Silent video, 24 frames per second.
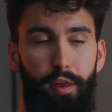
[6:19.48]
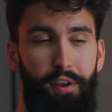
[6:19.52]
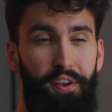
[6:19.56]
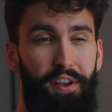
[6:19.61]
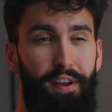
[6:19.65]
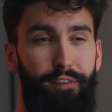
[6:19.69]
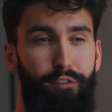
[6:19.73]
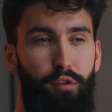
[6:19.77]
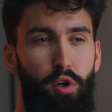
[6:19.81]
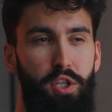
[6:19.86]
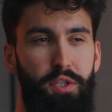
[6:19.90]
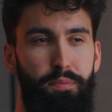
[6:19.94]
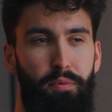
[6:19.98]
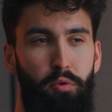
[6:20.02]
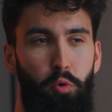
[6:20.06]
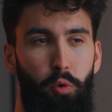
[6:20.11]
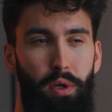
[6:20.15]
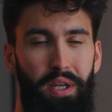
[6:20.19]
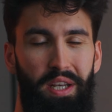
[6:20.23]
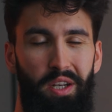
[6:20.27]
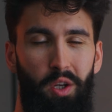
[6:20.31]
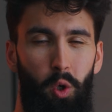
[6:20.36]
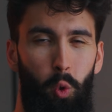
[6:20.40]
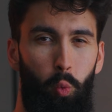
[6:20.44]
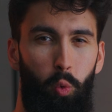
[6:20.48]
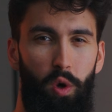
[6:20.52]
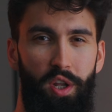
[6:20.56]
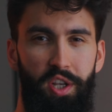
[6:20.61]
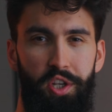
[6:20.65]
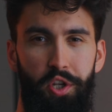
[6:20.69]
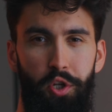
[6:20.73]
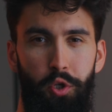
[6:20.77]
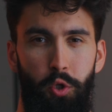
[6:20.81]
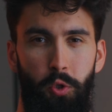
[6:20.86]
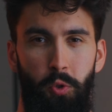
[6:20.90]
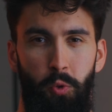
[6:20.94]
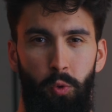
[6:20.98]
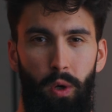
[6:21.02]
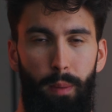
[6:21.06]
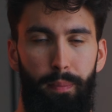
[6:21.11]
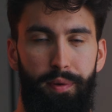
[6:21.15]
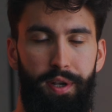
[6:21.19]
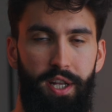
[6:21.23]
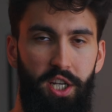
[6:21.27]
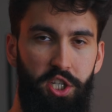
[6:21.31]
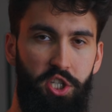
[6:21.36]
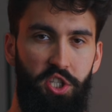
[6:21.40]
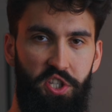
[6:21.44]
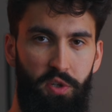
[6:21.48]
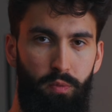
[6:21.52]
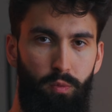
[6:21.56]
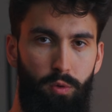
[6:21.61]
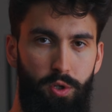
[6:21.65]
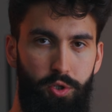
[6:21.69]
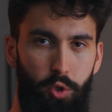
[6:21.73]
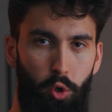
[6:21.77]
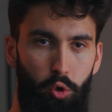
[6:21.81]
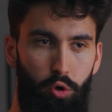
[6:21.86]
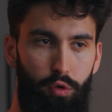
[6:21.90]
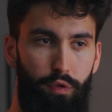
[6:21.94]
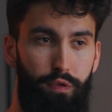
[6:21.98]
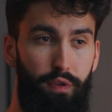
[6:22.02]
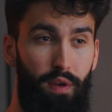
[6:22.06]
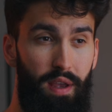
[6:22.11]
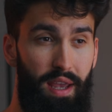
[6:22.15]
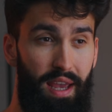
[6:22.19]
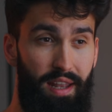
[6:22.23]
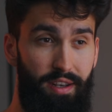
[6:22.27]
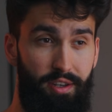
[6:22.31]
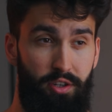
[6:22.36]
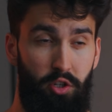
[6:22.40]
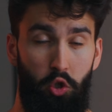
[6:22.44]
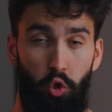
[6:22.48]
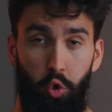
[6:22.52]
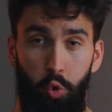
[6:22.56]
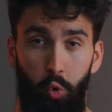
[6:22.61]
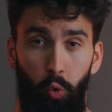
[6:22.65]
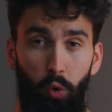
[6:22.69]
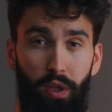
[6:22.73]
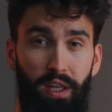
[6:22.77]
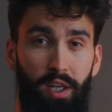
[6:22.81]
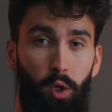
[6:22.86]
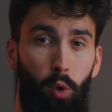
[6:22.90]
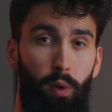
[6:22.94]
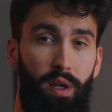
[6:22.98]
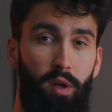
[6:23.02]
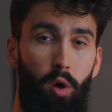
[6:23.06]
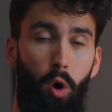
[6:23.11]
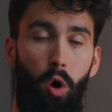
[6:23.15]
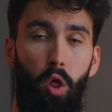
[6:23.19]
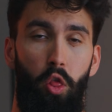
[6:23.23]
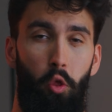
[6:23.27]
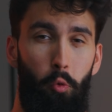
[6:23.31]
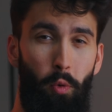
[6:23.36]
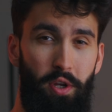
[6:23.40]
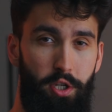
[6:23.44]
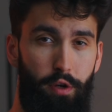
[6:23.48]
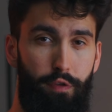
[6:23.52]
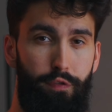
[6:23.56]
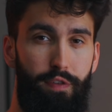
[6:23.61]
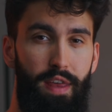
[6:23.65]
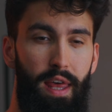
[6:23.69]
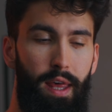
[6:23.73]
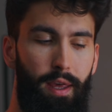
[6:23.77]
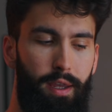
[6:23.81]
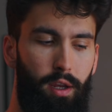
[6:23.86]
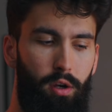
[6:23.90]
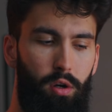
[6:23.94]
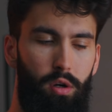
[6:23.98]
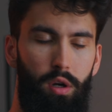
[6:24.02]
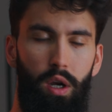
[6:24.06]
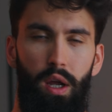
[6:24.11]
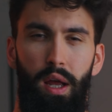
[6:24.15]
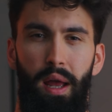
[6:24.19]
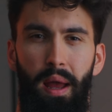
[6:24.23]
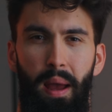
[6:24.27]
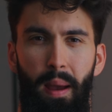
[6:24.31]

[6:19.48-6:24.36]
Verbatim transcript: the difference between one to two repetitions in reserve and truly going all the way to failure